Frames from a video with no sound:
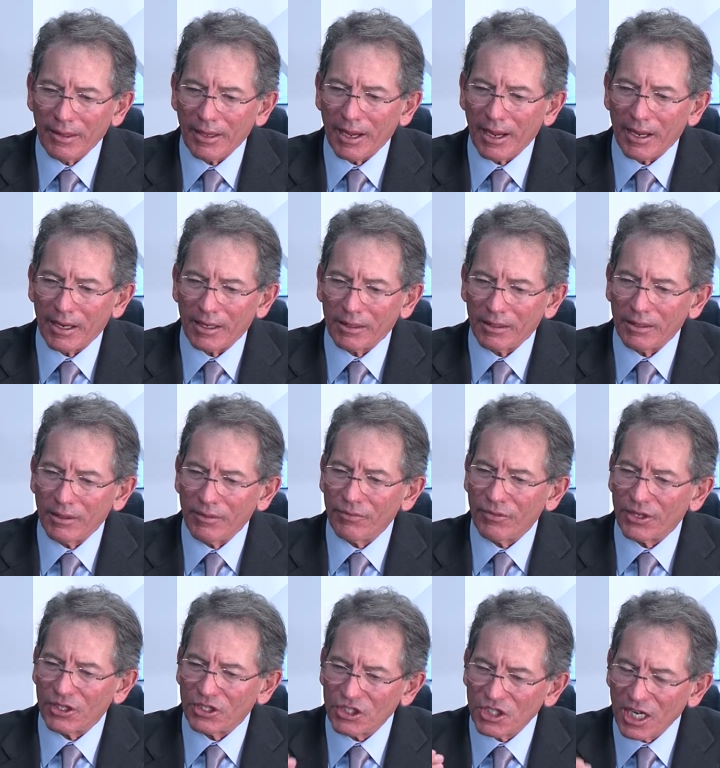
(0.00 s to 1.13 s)
and the
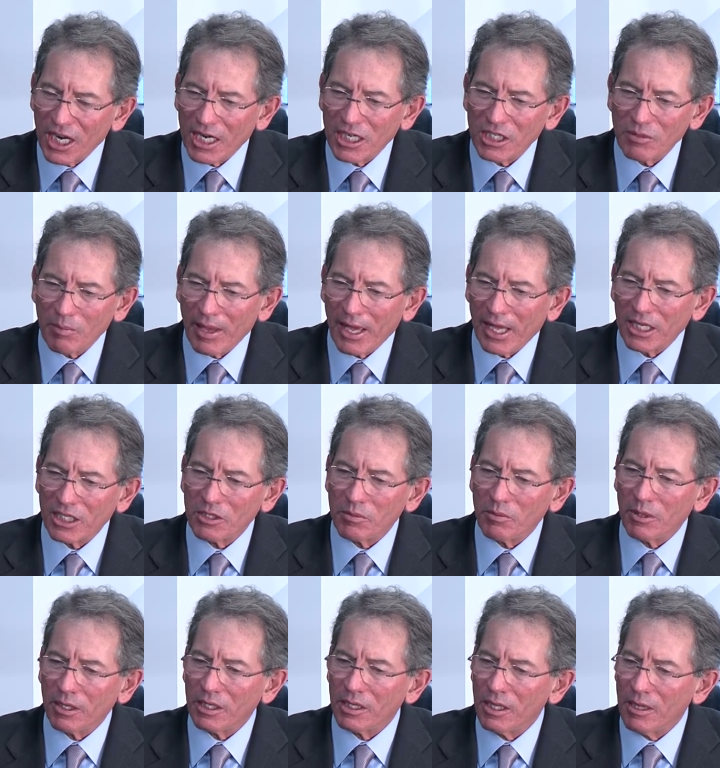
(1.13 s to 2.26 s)
change management,